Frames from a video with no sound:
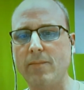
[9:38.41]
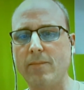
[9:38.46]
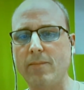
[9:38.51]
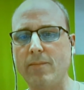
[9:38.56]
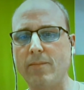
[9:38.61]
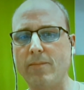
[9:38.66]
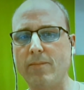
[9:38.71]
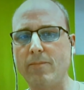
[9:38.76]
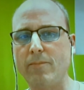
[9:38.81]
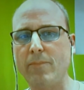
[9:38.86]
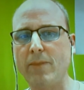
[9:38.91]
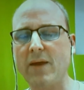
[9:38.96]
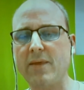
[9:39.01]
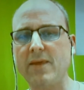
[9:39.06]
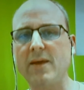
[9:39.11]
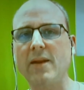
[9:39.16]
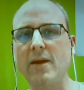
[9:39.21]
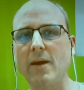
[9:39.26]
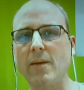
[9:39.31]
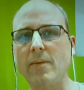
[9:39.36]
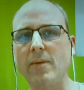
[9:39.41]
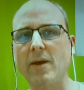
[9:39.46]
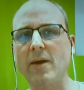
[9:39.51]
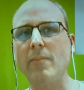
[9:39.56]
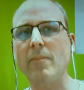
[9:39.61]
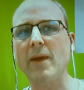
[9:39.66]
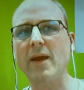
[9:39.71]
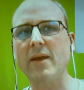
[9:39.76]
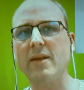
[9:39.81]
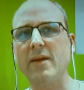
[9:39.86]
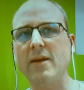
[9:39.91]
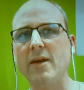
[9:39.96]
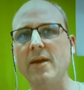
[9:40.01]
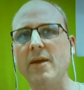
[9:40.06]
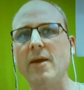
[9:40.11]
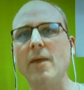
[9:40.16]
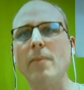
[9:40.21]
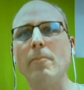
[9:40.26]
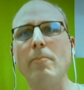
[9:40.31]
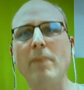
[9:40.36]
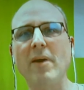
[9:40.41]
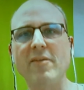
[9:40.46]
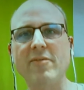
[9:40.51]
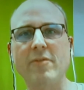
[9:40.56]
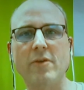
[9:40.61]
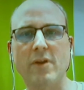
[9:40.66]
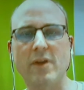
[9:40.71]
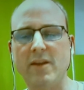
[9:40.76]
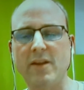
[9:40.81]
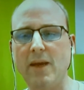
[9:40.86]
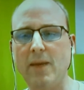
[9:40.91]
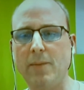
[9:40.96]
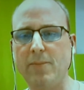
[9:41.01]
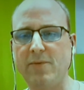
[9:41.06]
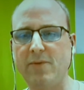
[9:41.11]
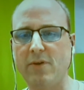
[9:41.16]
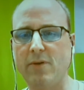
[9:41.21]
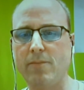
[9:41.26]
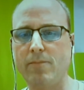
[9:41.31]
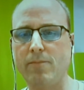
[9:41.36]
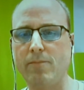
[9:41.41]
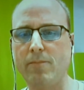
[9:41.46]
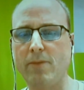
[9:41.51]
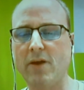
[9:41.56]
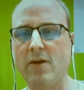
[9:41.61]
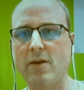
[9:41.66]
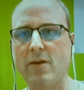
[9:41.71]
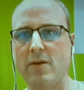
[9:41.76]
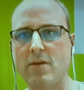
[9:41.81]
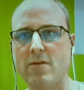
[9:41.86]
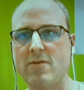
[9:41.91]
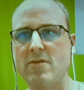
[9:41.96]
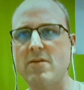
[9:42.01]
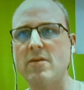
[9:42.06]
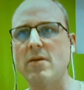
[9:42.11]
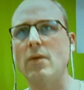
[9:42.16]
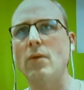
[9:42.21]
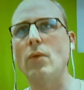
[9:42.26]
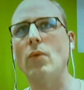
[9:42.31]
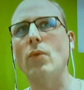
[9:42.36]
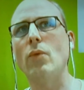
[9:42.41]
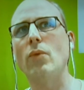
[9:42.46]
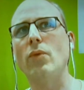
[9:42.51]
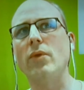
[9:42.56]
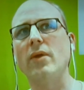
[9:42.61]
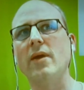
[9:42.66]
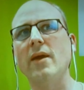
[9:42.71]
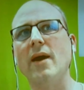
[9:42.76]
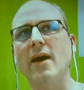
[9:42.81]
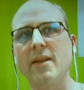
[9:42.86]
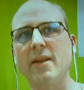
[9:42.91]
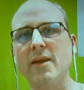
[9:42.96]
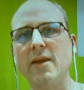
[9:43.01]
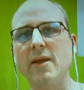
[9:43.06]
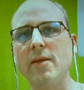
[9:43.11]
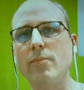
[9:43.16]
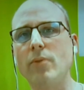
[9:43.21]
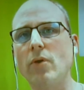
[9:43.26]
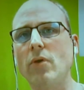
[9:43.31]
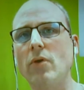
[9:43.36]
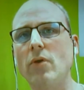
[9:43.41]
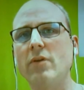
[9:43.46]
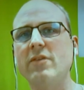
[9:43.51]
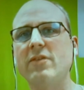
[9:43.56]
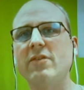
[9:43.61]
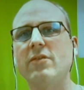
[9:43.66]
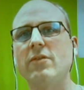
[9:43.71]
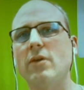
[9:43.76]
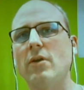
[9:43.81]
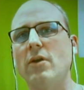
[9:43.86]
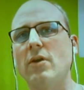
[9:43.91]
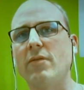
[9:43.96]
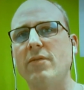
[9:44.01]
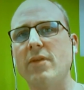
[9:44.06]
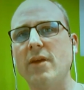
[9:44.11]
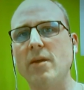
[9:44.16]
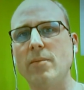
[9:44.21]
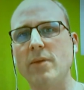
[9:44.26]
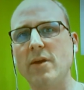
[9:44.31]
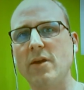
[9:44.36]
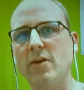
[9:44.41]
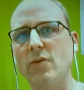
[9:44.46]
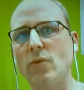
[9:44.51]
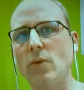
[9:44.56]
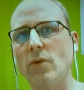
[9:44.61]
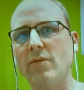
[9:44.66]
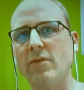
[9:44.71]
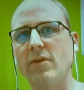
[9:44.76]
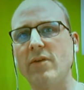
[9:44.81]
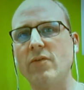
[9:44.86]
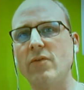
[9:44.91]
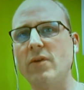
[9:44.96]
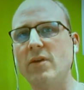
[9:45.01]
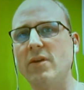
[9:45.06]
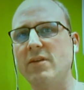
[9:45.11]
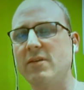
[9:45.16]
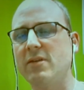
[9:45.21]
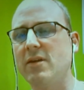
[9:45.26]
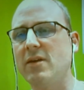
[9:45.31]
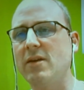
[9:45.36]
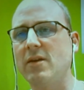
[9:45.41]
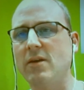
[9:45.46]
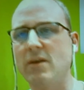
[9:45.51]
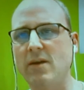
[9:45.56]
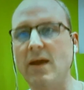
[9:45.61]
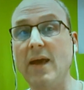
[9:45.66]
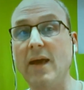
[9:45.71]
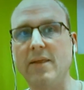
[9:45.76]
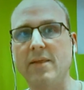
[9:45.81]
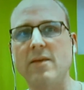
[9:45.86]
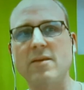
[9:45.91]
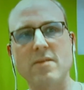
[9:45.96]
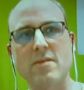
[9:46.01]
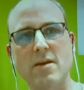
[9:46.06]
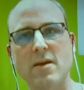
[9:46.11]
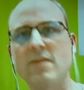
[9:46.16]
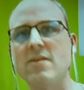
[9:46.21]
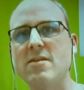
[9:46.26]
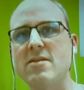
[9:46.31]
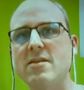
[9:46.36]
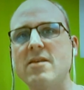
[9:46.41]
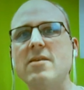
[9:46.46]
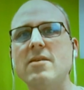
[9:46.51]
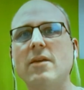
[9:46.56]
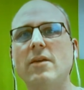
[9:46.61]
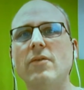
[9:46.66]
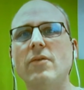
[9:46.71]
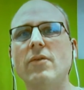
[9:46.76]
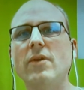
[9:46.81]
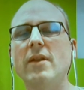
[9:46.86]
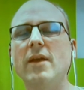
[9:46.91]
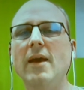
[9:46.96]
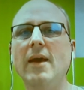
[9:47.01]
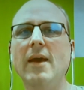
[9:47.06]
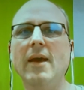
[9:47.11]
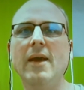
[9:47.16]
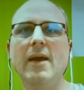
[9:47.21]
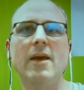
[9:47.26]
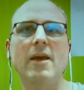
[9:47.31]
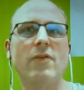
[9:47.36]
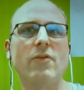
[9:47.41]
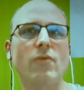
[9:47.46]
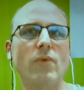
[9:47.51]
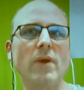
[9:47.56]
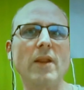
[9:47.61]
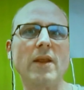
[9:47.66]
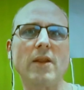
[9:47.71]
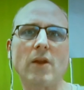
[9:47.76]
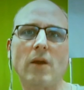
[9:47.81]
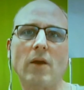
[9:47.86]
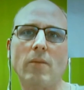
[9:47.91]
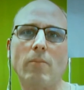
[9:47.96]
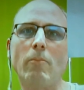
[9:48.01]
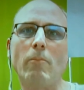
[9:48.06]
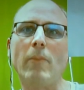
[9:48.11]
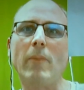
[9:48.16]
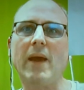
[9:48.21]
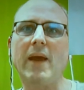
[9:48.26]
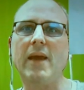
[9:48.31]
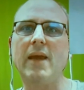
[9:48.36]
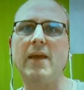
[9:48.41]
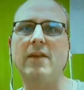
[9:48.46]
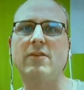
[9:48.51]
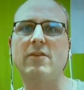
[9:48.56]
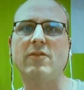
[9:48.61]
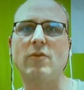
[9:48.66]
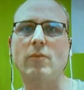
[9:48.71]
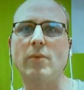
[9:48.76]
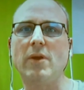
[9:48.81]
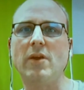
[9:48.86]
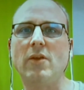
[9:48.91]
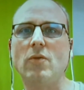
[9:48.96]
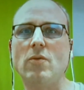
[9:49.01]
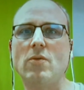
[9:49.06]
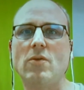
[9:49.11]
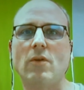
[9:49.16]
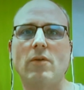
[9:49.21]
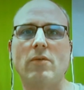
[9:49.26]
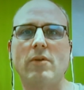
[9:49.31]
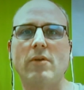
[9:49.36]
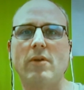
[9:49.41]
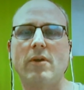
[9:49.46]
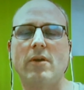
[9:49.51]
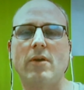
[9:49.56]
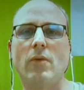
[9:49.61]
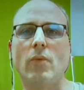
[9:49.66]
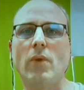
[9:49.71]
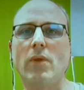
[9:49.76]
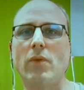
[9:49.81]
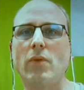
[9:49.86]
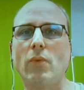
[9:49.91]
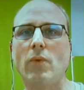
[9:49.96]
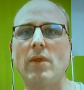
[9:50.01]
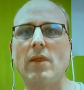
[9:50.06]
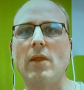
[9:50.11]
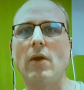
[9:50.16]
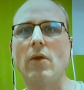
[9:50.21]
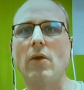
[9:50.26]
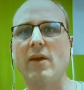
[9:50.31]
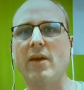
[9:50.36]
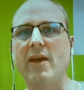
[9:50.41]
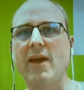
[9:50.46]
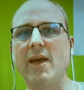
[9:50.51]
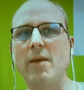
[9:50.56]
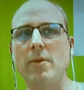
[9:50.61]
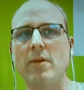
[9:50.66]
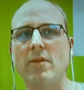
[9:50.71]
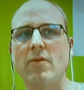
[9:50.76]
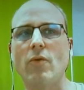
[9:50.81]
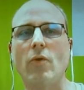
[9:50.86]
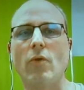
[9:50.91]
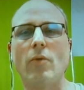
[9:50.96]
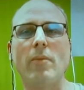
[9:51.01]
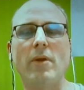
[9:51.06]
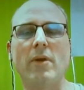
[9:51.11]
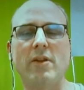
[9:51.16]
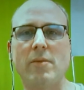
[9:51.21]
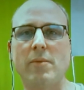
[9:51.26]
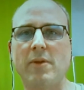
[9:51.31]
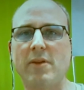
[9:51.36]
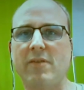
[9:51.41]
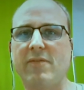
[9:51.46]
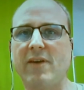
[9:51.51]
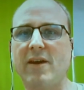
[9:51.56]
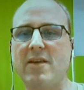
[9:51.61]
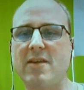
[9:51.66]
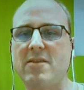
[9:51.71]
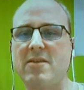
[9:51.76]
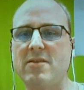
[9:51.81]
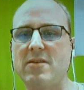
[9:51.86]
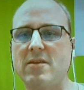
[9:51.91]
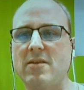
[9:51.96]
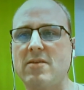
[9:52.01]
back then I, I made a, a, buffered adapter because the IDE port of the Amiga 1200 uh, and, the, and the 600 is really not made to be used on, uh, with, with long cables or multiple devices.